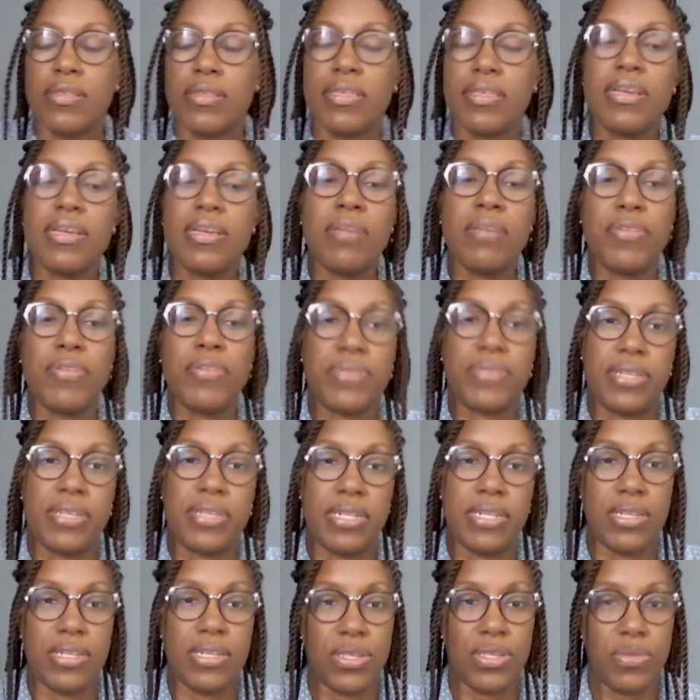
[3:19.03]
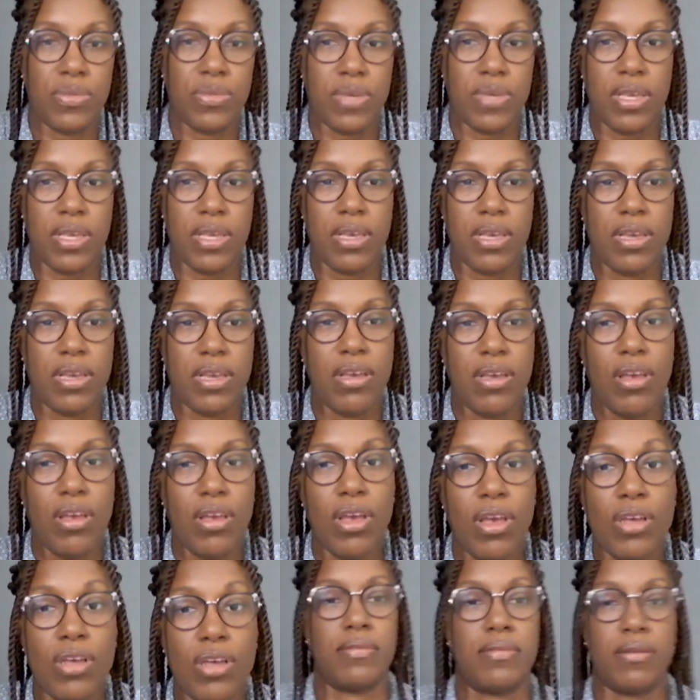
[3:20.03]
Think about it this way.
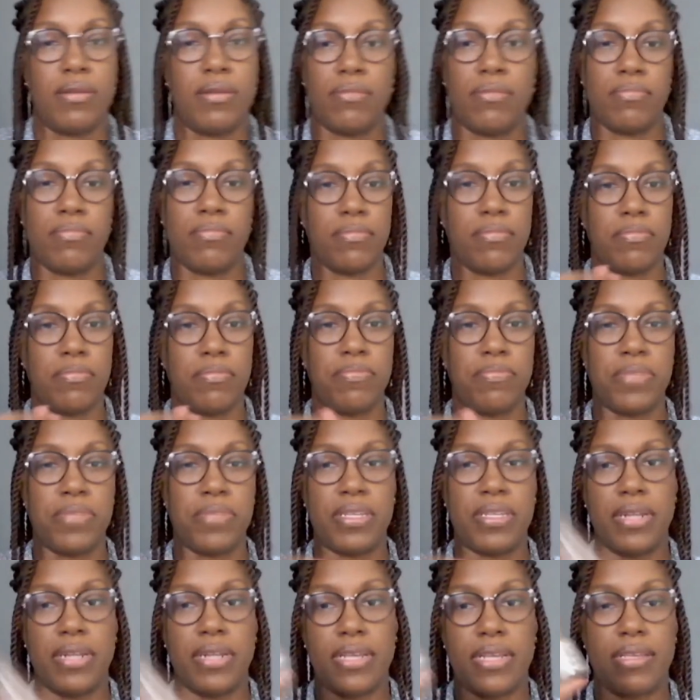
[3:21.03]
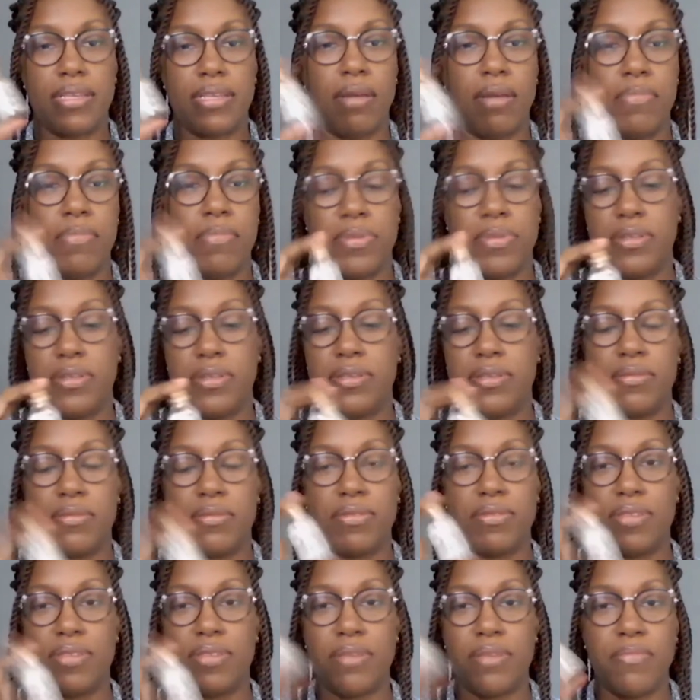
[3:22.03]
I'll put in examples
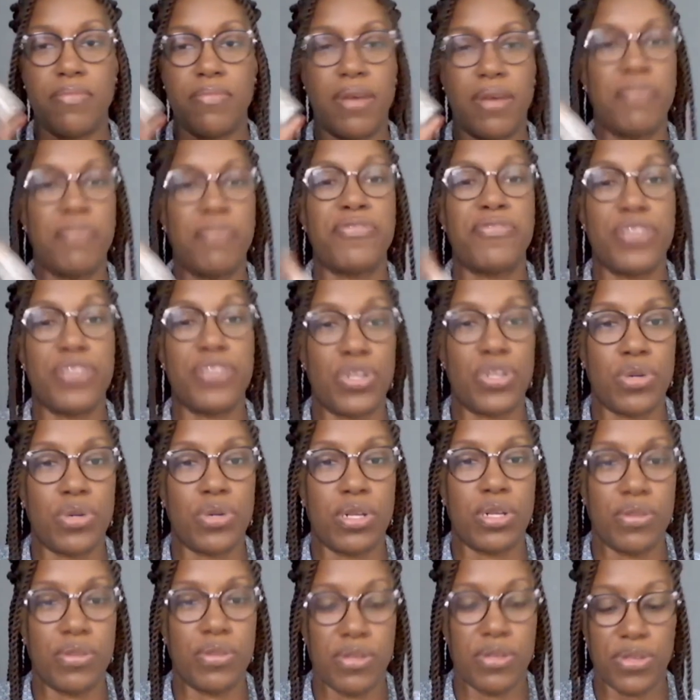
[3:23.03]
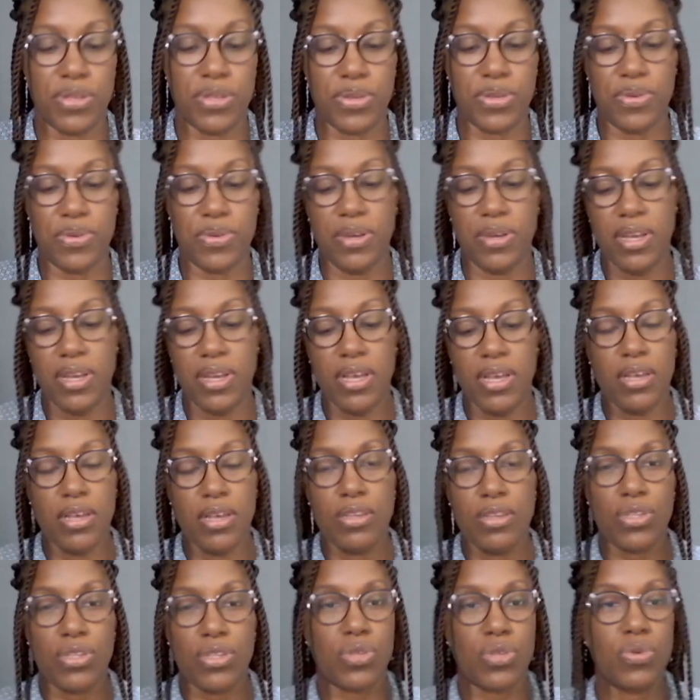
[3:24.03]
because I'm visual also.
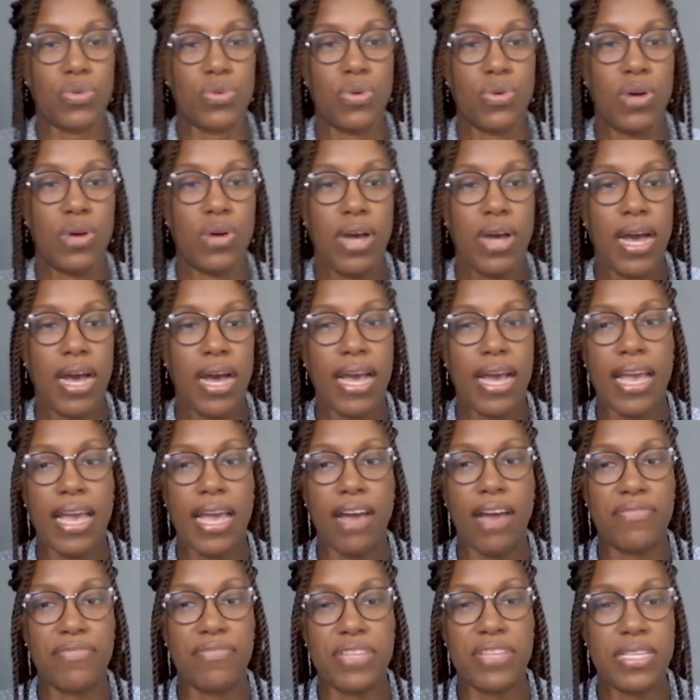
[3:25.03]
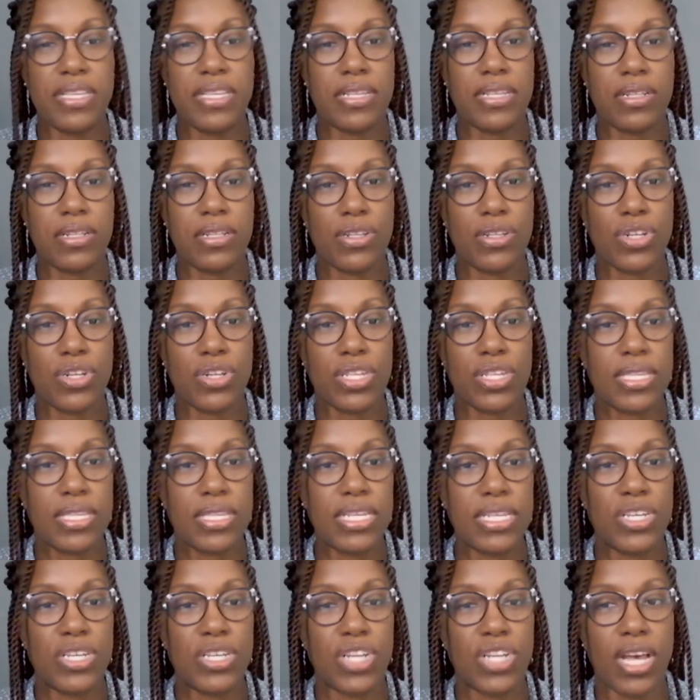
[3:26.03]
So I have these little
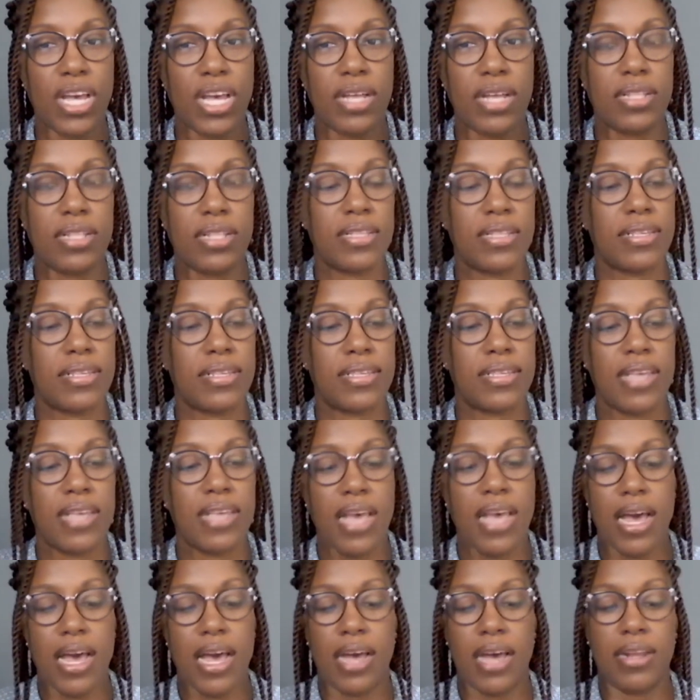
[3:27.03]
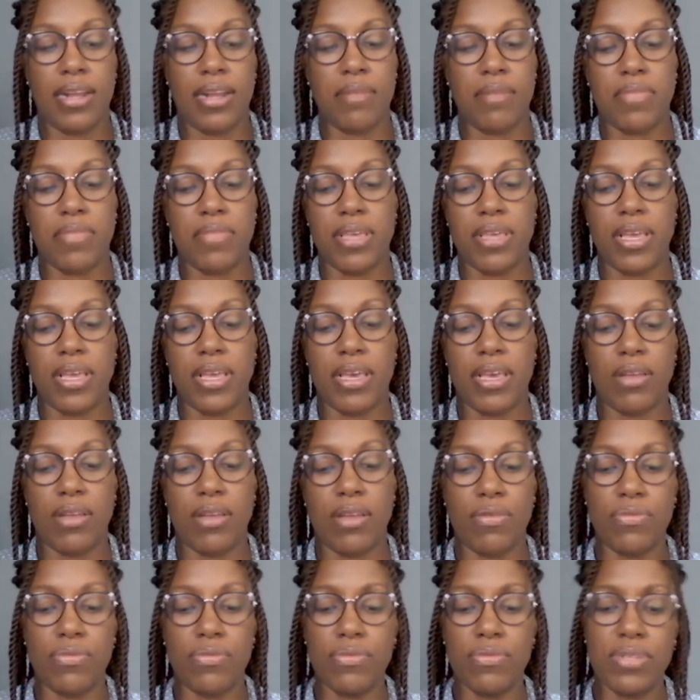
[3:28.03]
seashells and I'm
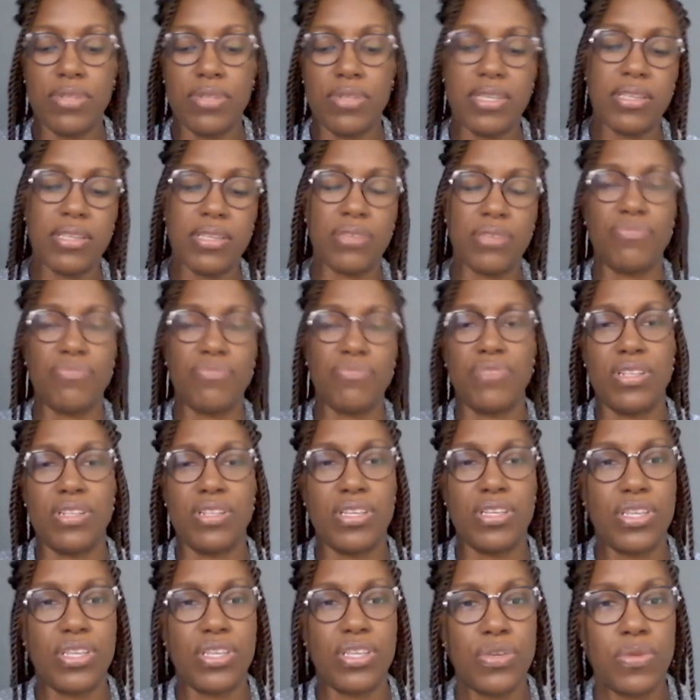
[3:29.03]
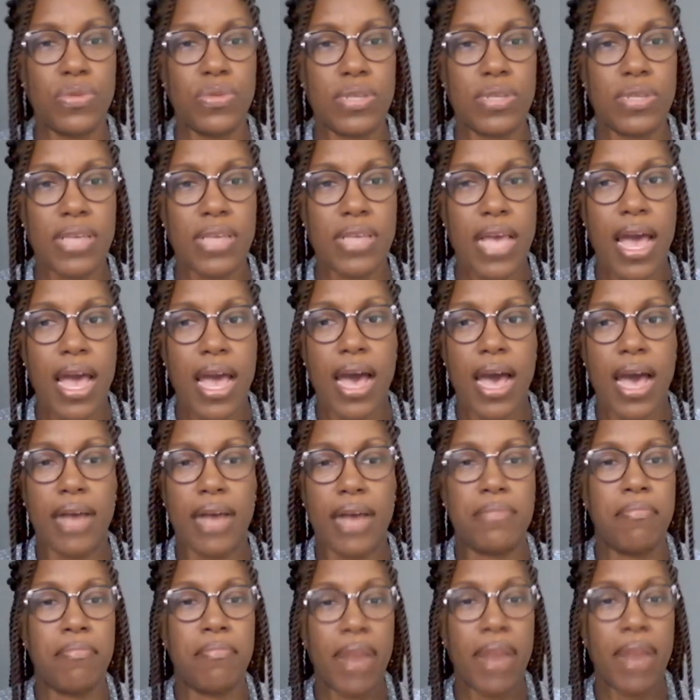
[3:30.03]
thinking, oh, these are really cute.
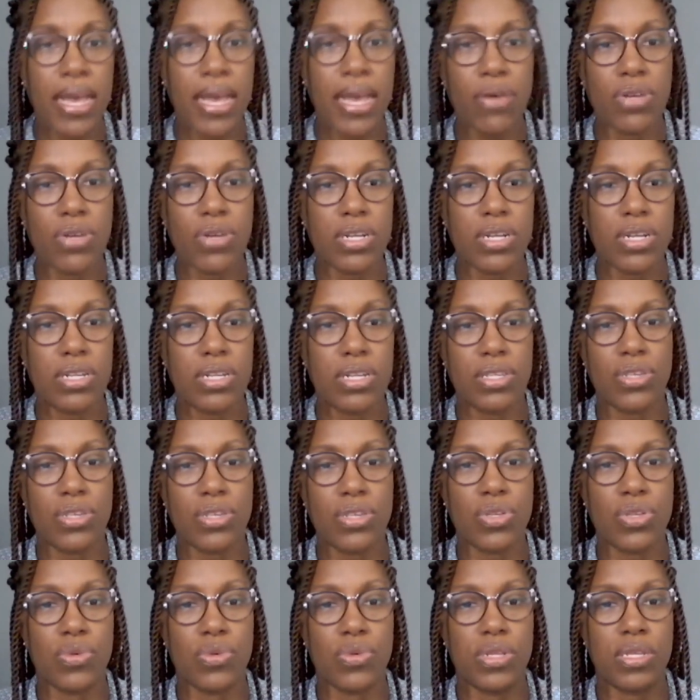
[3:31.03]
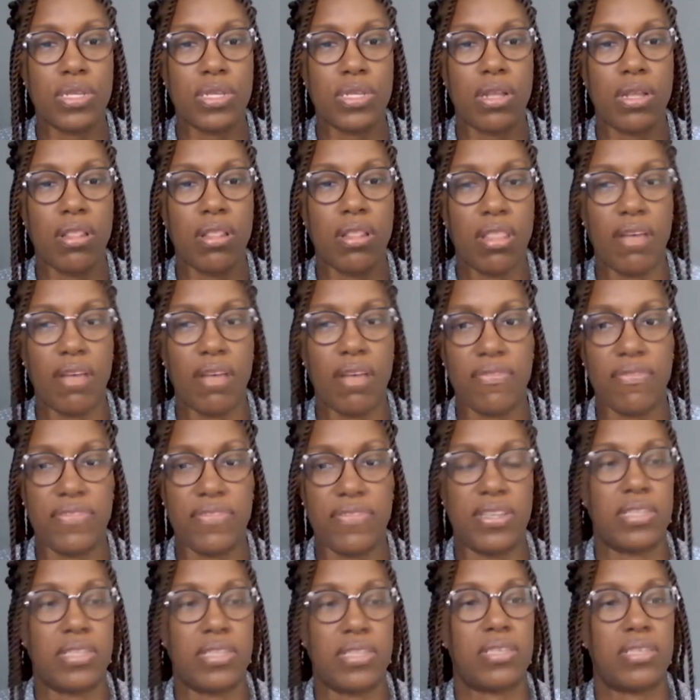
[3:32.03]
And my audience is going to love
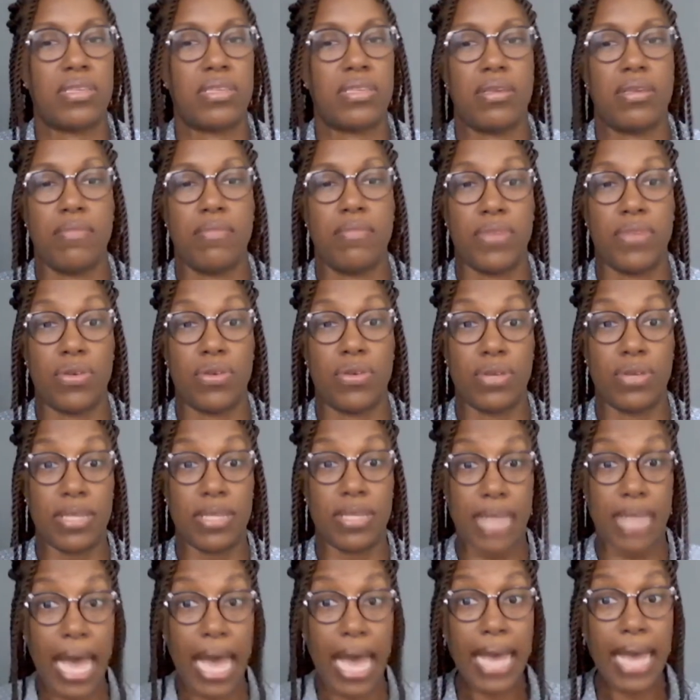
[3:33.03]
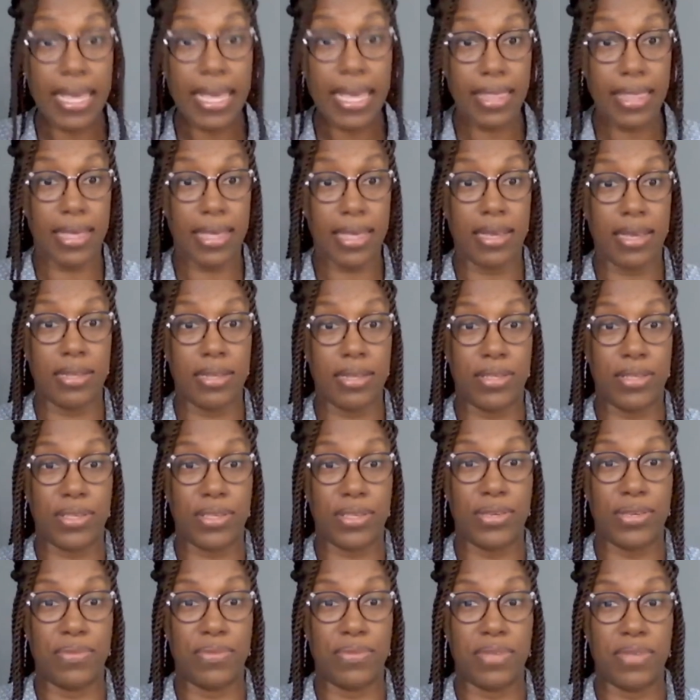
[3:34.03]
this because I think it's
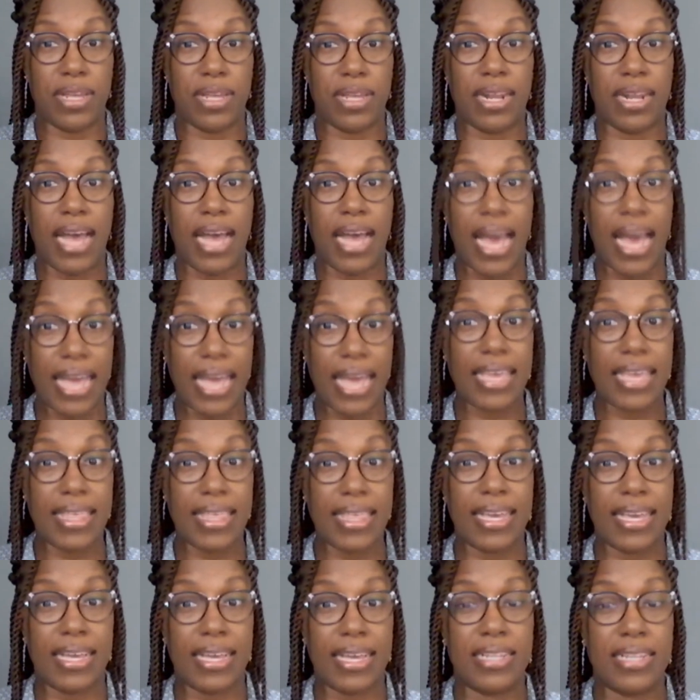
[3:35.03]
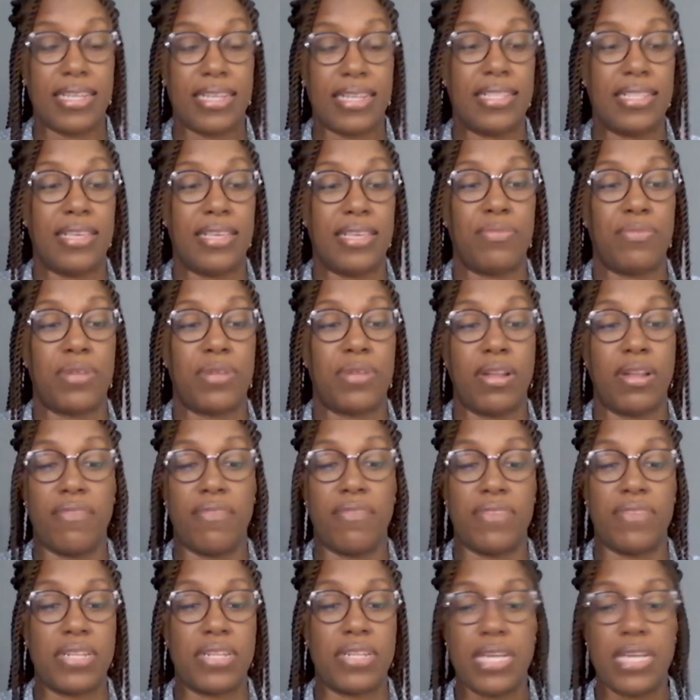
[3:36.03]
cute and I think that they would
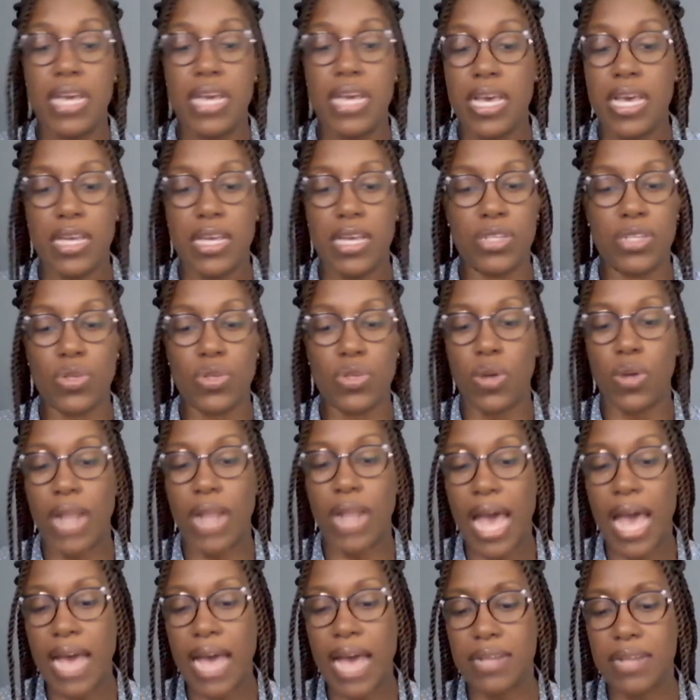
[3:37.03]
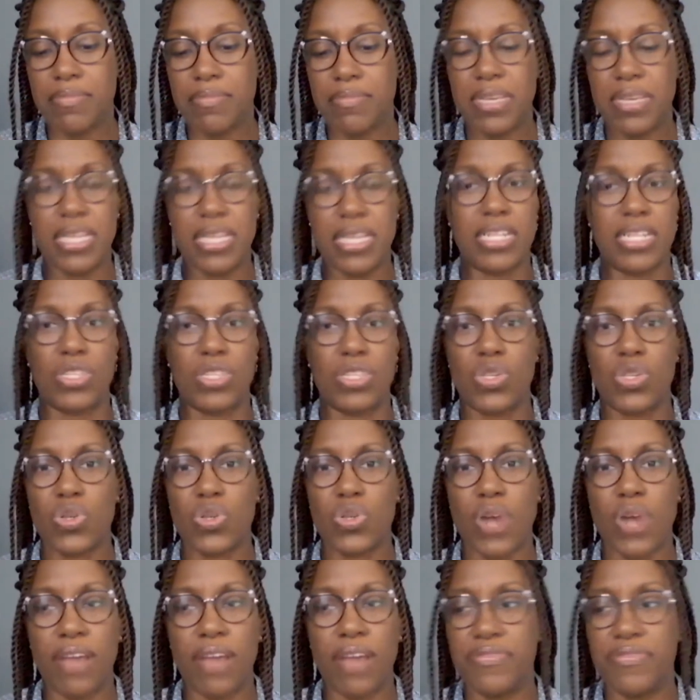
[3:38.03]
love it. It's all handmade, it's
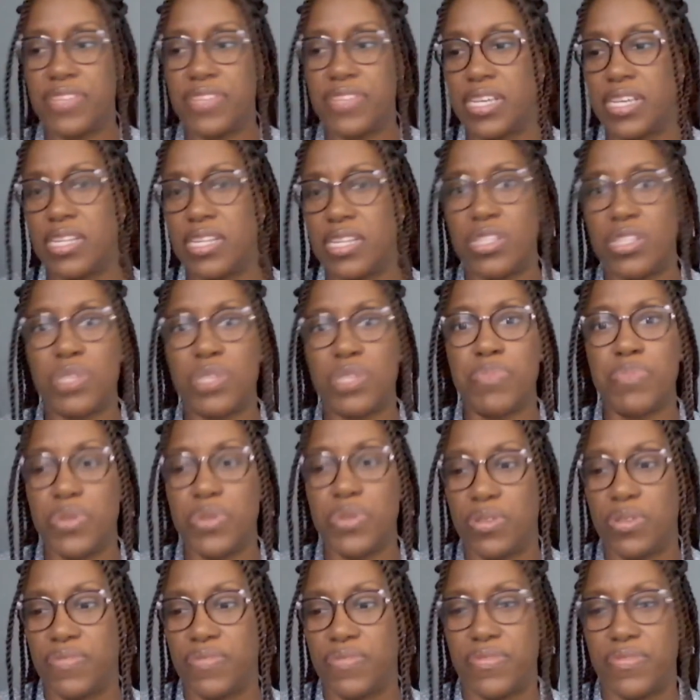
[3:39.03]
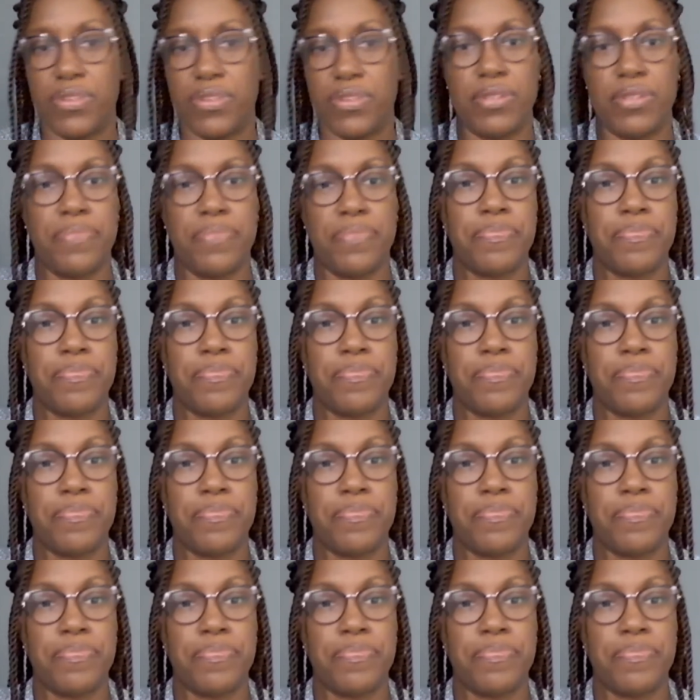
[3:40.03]
crafted, it's beautiful.